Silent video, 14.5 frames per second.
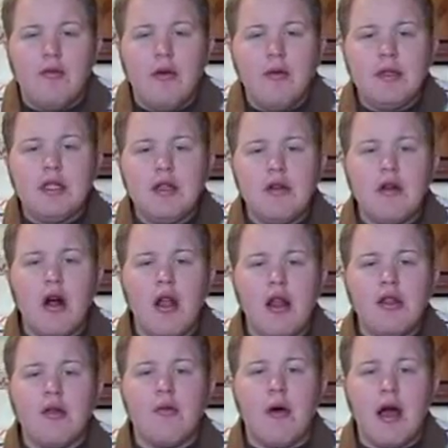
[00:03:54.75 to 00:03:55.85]
We would still
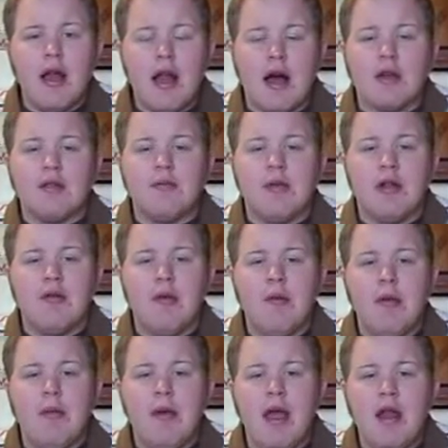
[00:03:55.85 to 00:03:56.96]
call it the White House, but it would
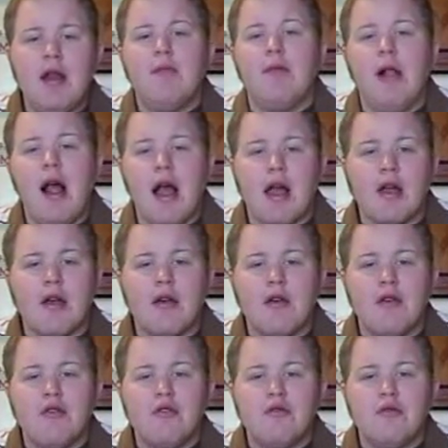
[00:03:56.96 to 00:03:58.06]
be painted black.
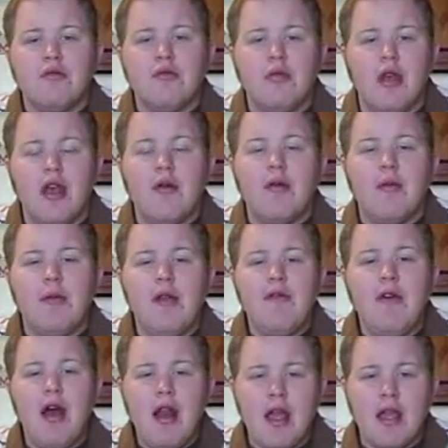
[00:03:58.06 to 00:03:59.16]
It would be
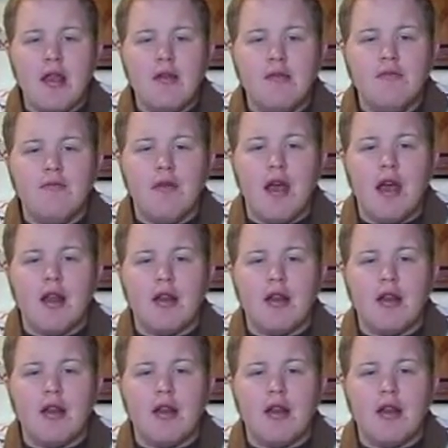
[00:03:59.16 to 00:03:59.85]
funny. Black looks